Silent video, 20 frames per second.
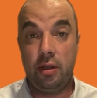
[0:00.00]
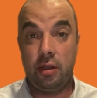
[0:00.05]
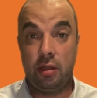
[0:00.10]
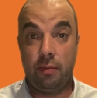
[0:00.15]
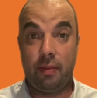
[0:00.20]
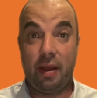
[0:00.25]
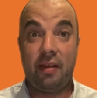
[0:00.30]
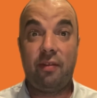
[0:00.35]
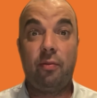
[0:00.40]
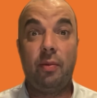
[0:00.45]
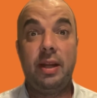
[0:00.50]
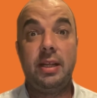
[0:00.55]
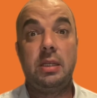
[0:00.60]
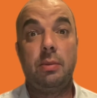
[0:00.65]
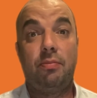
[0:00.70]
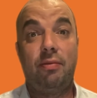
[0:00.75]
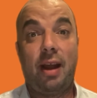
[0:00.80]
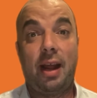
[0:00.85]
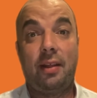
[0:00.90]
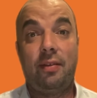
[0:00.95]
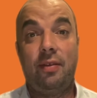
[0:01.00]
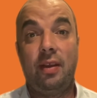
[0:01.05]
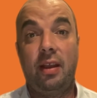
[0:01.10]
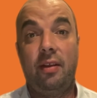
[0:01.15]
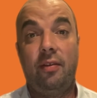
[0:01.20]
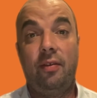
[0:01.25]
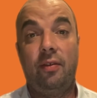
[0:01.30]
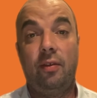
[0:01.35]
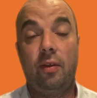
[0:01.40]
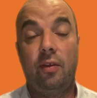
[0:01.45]
The best way to
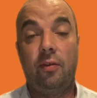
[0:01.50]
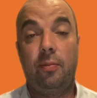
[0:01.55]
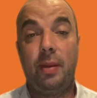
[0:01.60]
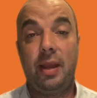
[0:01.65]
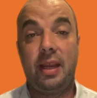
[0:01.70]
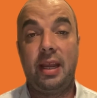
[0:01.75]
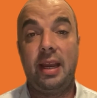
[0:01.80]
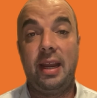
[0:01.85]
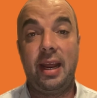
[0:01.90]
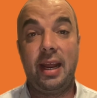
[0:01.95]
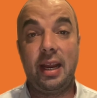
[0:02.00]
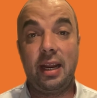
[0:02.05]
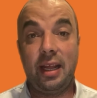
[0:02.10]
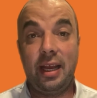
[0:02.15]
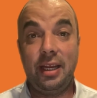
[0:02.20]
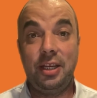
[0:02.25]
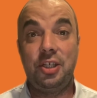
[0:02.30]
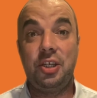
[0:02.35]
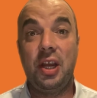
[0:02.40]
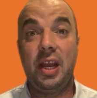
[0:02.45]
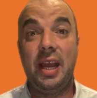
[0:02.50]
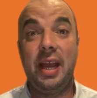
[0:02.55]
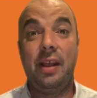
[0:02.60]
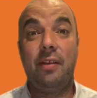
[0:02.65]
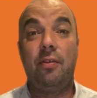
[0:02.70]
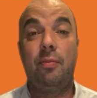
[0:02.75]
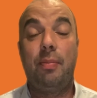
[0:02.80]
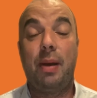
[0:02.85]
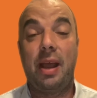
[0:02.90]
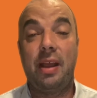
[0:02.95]
practice speaking English
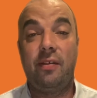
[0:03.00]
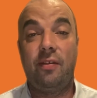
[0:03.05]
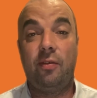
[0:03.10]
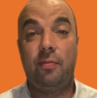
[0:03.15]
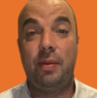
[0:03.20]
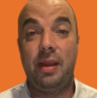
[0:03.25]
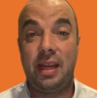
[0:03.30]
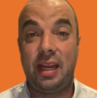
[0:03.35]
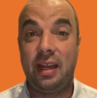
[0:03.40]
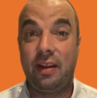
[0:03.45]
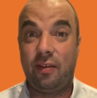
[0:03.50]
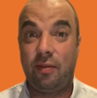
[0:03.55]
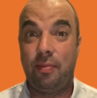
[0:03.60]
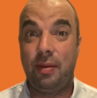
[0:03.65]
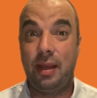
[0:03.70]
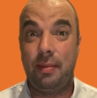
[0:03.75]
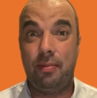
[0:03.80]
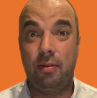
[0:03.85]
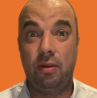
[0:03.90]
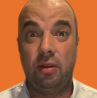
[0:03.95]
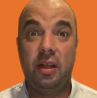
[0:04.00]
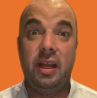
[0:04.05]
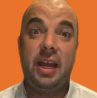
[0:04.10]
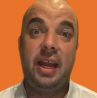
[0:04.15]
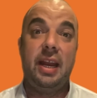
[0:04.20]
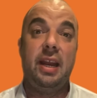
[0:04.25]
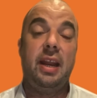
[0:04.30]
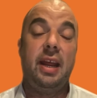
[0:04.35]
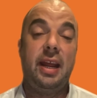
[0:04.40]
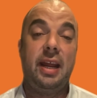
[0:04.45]
is by speaking to people
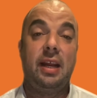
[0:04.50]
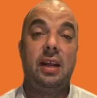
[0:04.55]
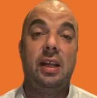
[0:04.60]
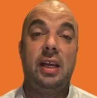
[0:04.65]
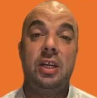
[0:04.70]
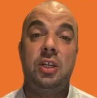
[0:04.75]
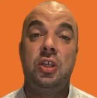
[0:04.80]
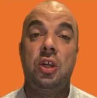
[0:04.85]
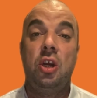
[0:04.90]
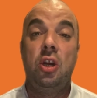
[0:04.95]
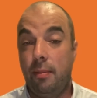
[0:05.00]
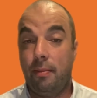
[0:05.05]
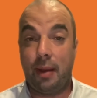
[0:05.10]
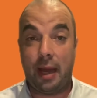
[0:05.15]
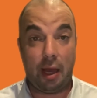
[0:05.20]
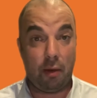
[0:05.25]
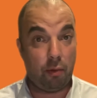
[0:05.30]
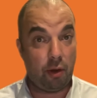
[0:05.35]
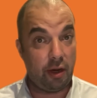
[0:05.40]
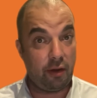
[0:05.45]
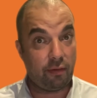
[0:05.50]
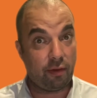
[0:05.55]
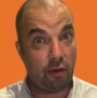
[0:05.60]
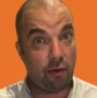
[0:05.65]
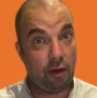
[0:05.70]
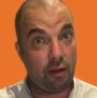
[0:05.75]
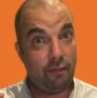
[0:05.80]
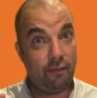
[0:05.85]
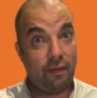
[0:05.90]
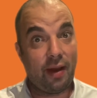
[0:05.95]
in English. Part one is
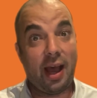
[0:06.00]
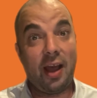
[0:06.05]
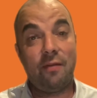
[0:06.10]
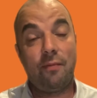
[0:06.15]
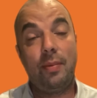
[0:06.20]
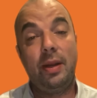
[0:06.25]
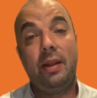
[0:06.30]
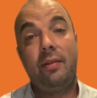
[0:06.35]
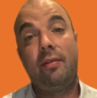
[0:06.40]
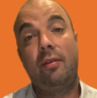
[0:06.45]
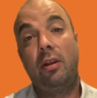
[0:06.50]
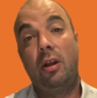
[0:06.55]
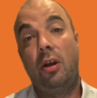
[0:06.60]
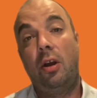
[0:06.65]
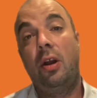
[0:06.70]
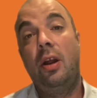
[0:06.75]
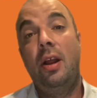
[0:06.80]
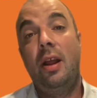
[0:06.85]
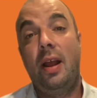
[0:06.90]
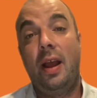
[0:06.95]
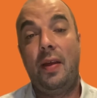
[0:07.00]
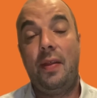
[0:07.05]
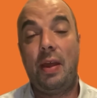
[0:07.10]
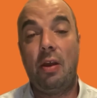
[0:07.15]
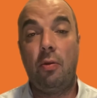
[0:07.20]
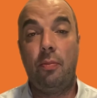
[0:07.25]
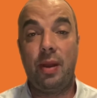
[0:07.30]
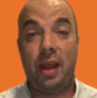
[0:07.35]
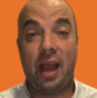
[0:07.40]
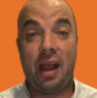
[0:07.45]
only 5 minutes long and they
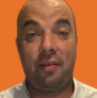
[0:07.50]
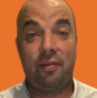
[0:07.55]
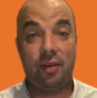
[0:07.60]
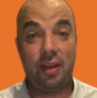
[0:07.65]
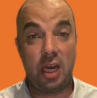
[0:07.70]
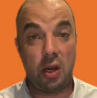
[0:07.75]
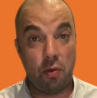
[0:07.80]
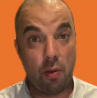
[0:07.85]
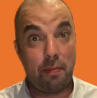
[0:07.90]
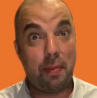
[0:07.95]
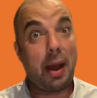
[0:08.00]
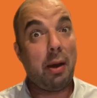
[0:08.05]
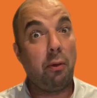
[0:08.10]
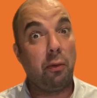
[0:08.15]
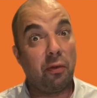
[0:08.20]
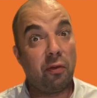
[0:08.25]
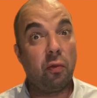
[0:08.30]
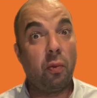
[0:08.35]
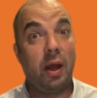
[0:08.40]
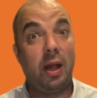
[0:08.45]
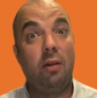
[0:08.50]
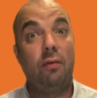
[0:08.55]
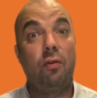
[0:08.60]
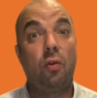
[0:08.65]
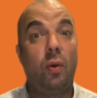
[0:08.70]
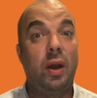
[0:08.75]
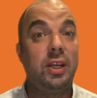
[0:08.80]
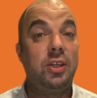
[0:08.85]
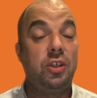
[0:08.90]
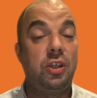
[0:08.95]
will be asking you about 12
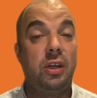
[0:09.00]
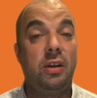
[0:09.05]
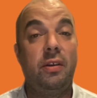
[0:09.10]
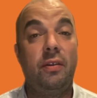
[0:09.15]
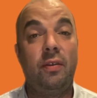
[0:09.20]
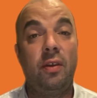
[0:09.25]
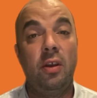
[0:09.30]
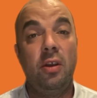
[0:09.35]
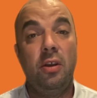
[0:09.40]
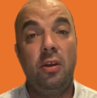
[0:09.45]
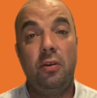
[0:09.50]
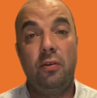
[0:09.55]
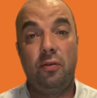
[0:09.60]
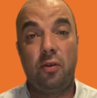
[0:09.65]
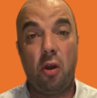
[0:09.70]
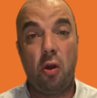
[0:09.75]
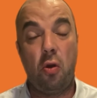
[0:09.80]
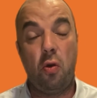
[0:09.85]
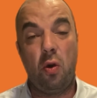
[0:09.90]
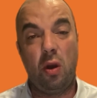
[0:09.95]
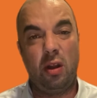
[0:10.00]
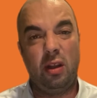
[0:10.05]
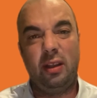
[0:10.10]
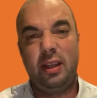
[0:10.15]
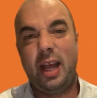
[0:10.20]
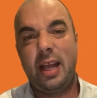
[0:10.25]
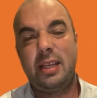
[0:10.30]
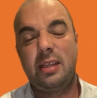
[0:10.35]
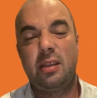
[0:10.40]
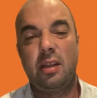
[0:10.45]
questions, so
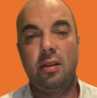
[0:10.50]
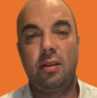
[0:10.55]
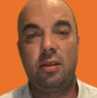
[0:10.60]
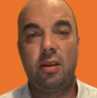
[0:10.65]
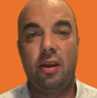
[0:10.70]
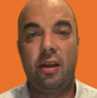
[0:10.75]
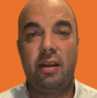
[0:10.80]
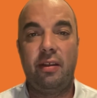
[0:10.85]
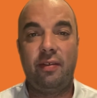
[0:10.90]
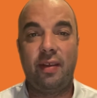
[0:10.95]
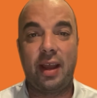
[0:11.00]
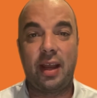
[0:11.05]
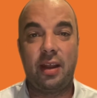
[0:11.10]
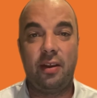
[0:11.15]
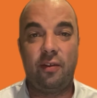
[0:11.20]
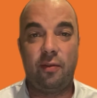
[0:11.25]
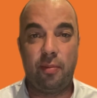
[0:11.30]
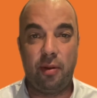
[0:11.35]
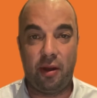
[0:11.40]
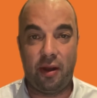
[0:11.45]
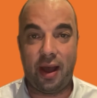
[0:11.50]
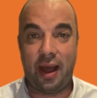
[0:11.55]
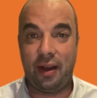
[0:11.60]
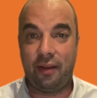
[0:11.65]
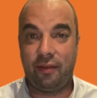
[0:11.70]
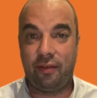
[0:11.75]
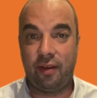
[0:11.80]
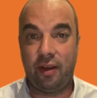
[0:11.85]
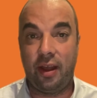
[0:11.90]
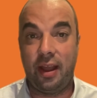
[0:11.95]
less than 30 seconds per
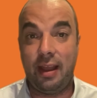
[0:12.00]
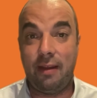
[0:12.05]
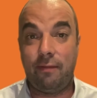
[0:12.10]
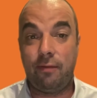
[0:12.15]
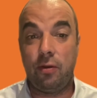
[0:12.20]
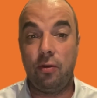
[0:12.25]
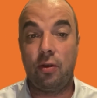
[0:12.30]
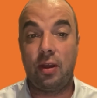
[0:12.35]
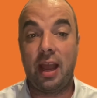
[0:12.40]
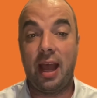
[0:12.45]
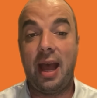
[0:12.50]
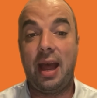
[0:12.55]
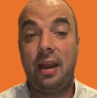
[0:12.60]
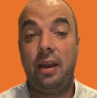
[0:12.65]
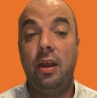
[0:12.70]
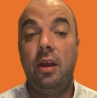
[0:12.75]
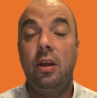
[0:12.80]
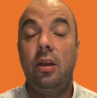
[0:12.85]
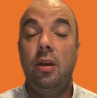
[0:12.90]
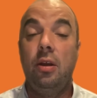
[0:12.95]
answer if you can.